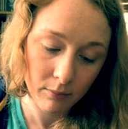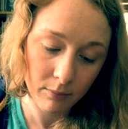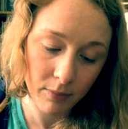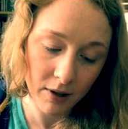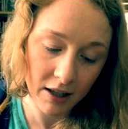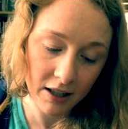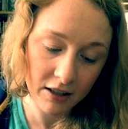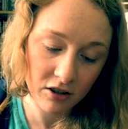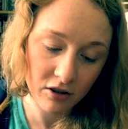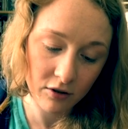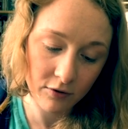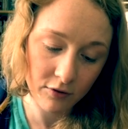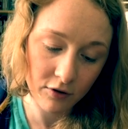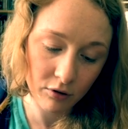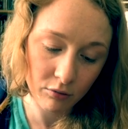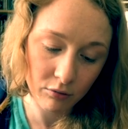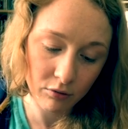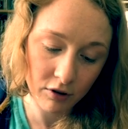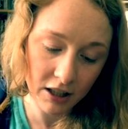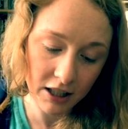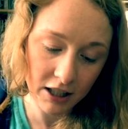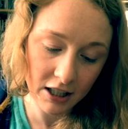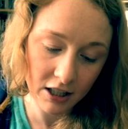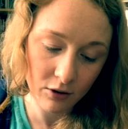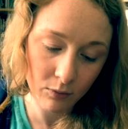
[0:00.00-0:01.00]
bits of the
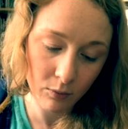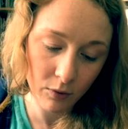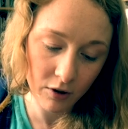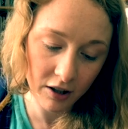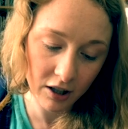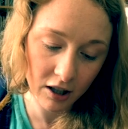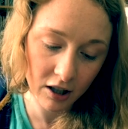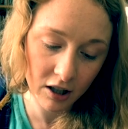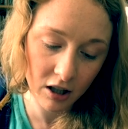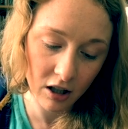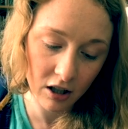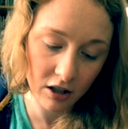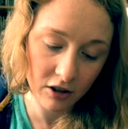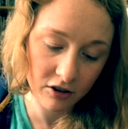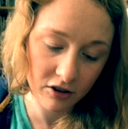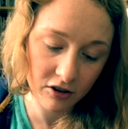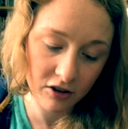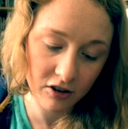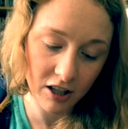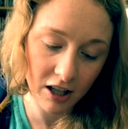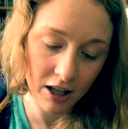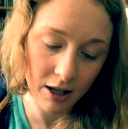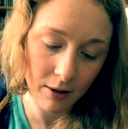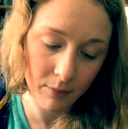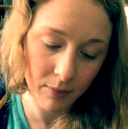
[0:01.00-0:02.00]
reed with a cut
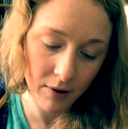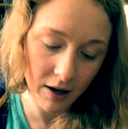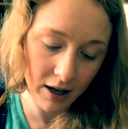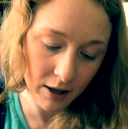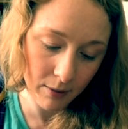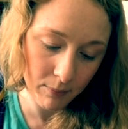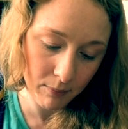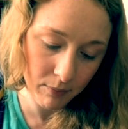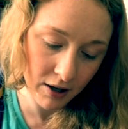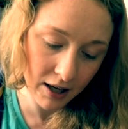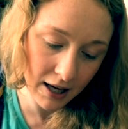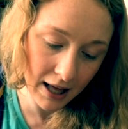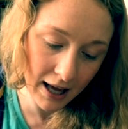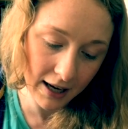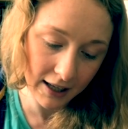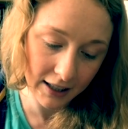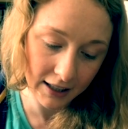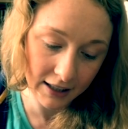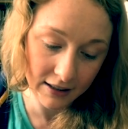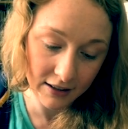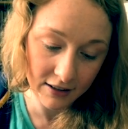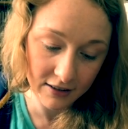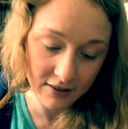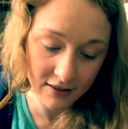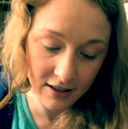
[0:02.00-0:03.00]
tip and a
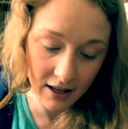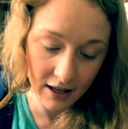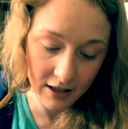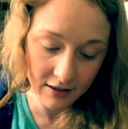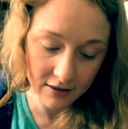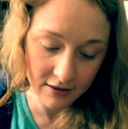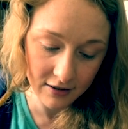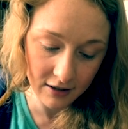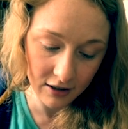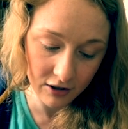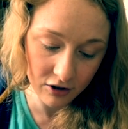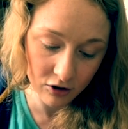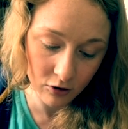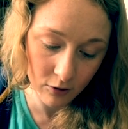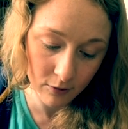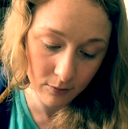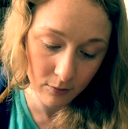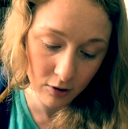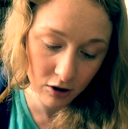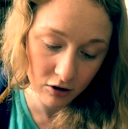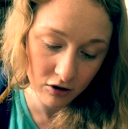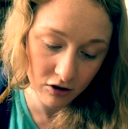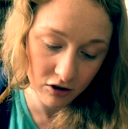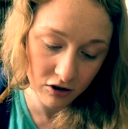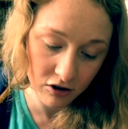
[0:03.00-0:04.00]
plaque in the centre. So
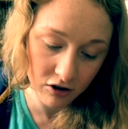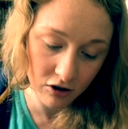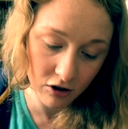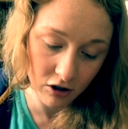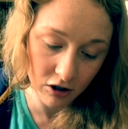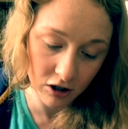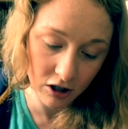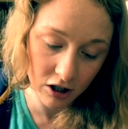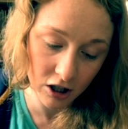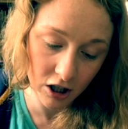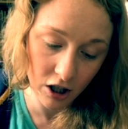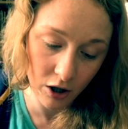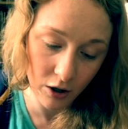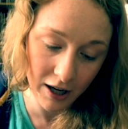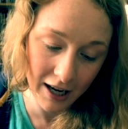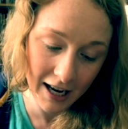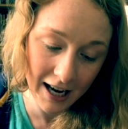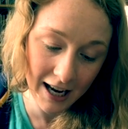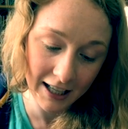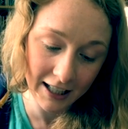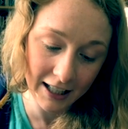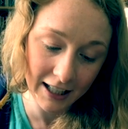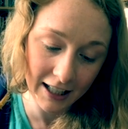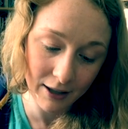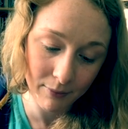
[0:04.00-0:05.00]
I'm going to start
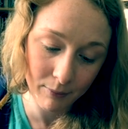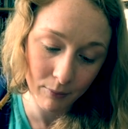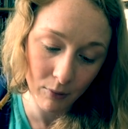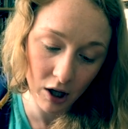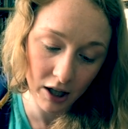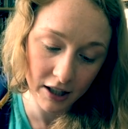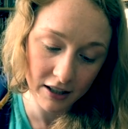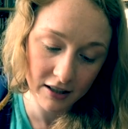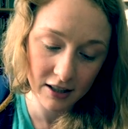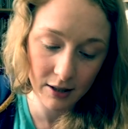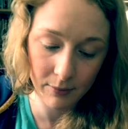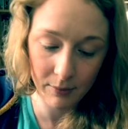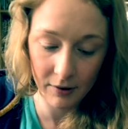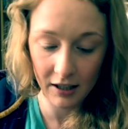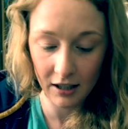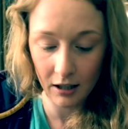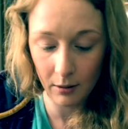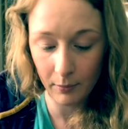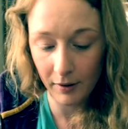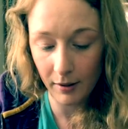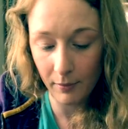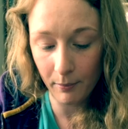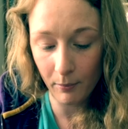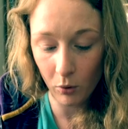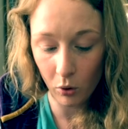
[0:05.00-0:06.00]
hacking at my tip a
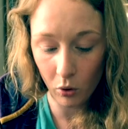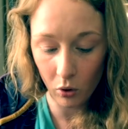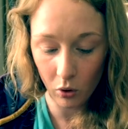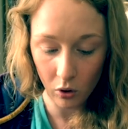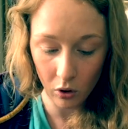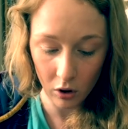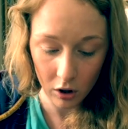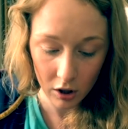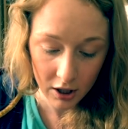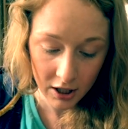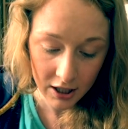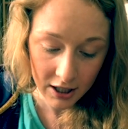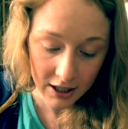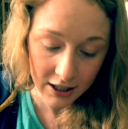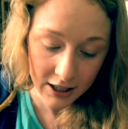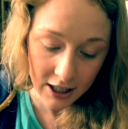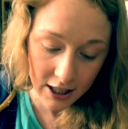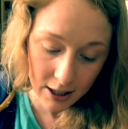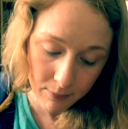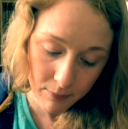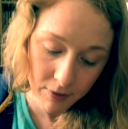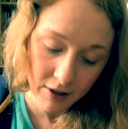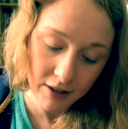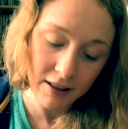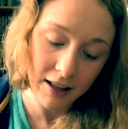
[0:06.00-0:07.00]
little bit more,
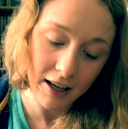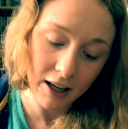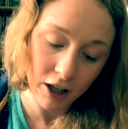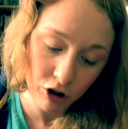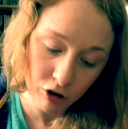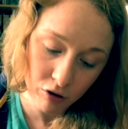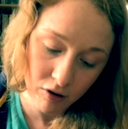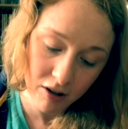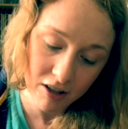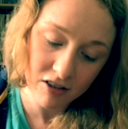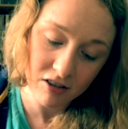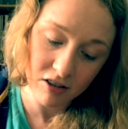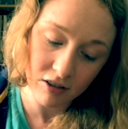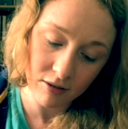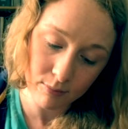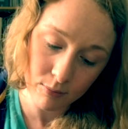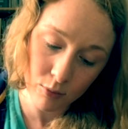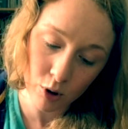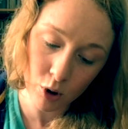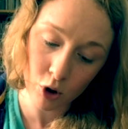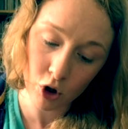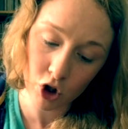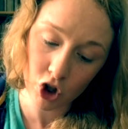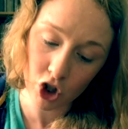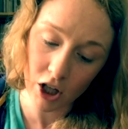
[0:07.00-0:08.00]
keeping that crescent
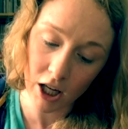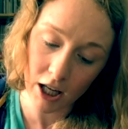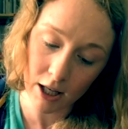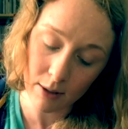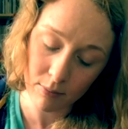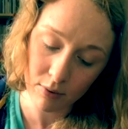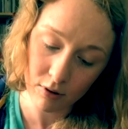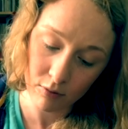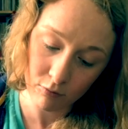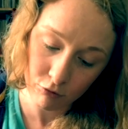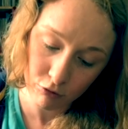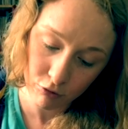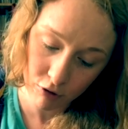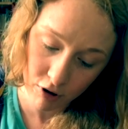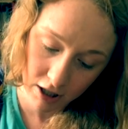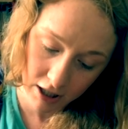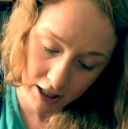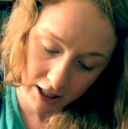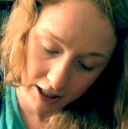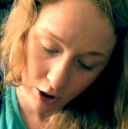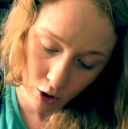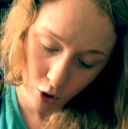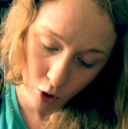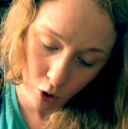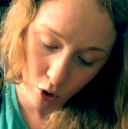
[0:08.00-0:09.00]
moon shape,
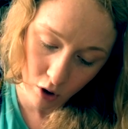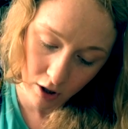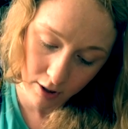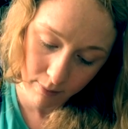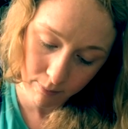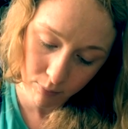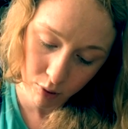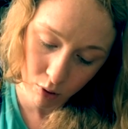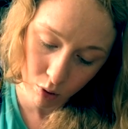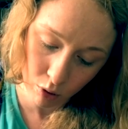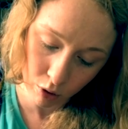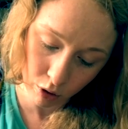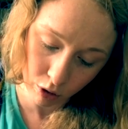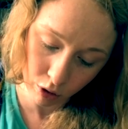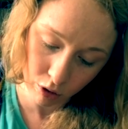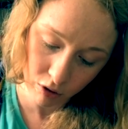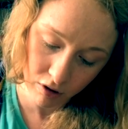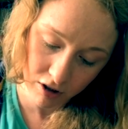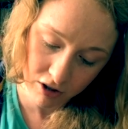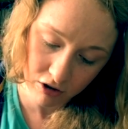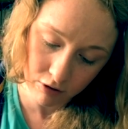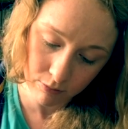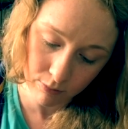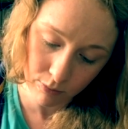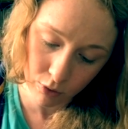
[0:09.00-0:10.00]
really all important
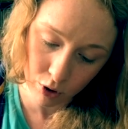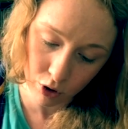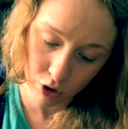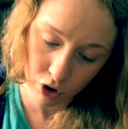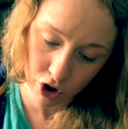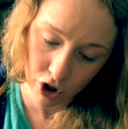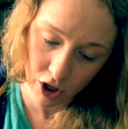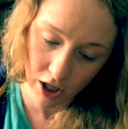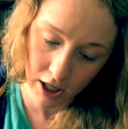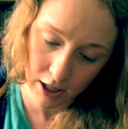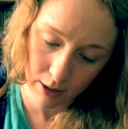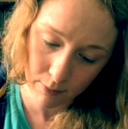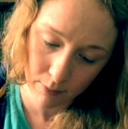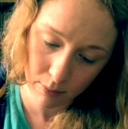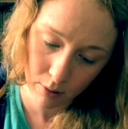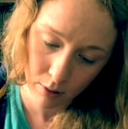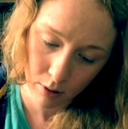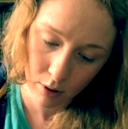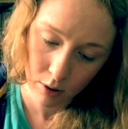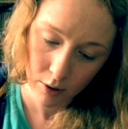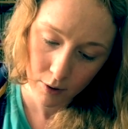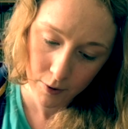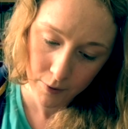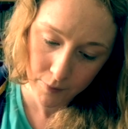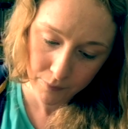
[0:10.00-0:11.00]
crescent moon shape,
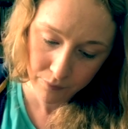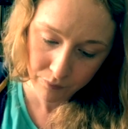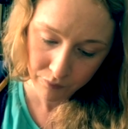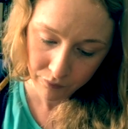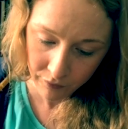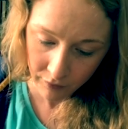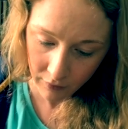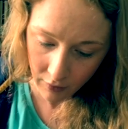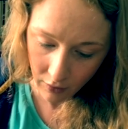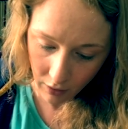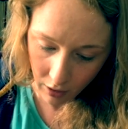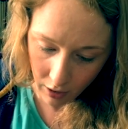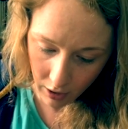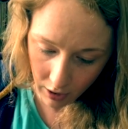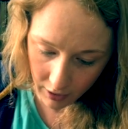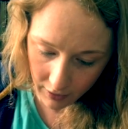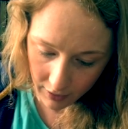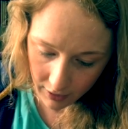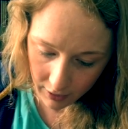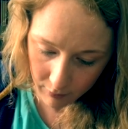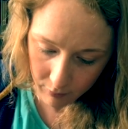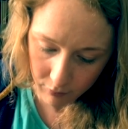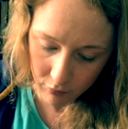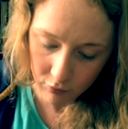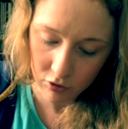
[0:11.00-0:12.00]
and
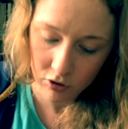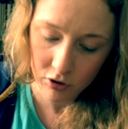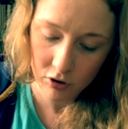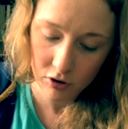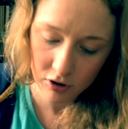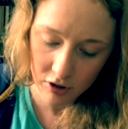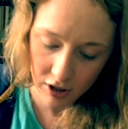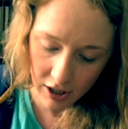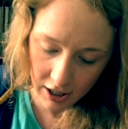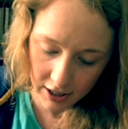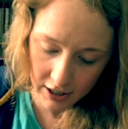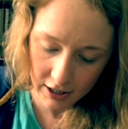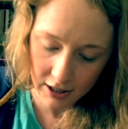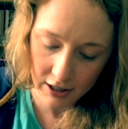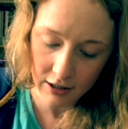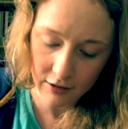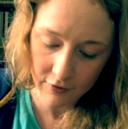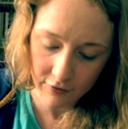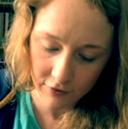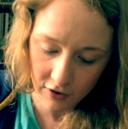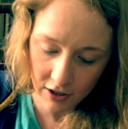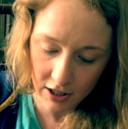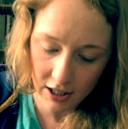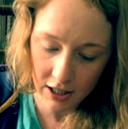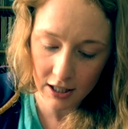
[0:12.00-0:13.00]
then taking the
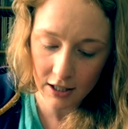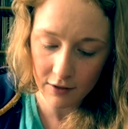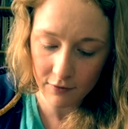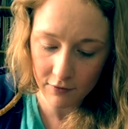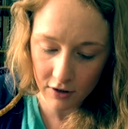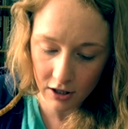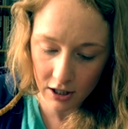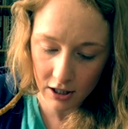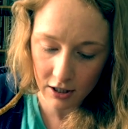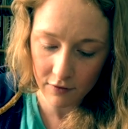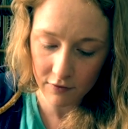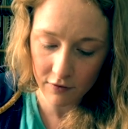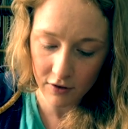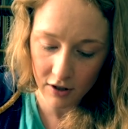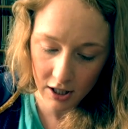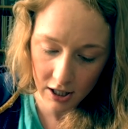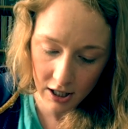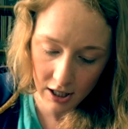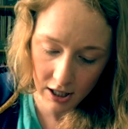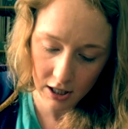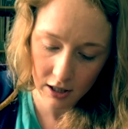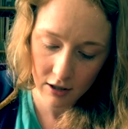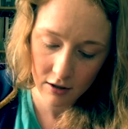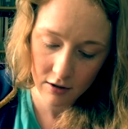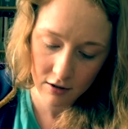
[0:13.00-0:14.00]
V, V,
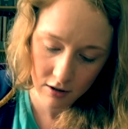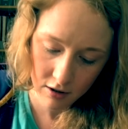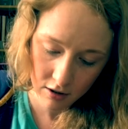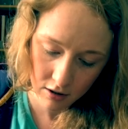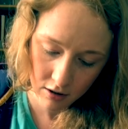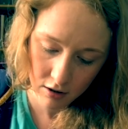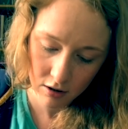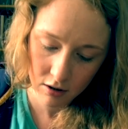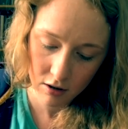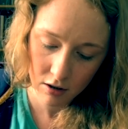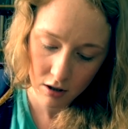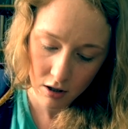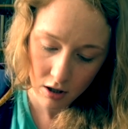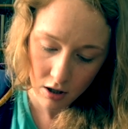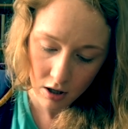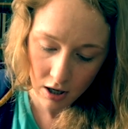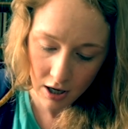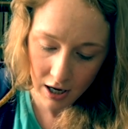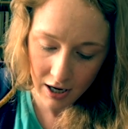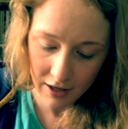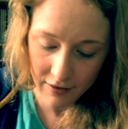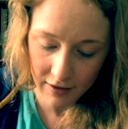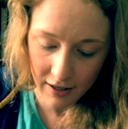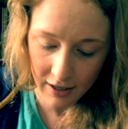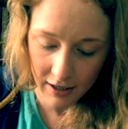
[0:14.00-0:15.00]
V,
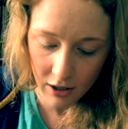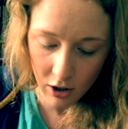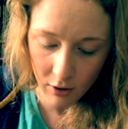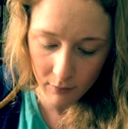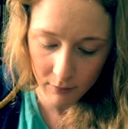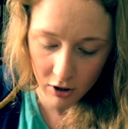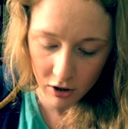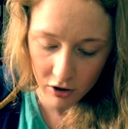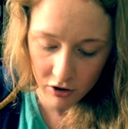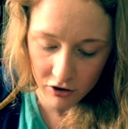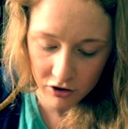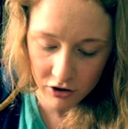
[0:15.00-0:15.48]
and then I'm going to